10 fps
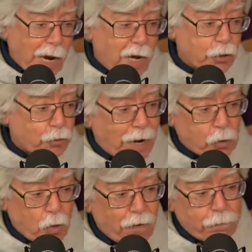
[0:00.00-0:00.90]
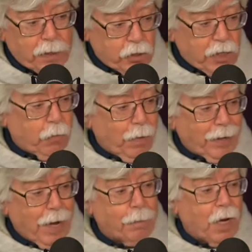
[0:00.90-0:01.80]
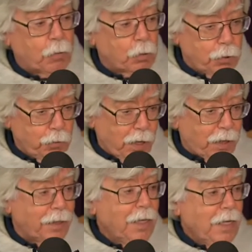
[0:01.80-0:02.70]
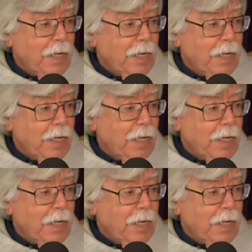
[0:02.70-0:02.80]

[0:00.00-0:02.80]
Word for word: contract off my salary cap, I will do that.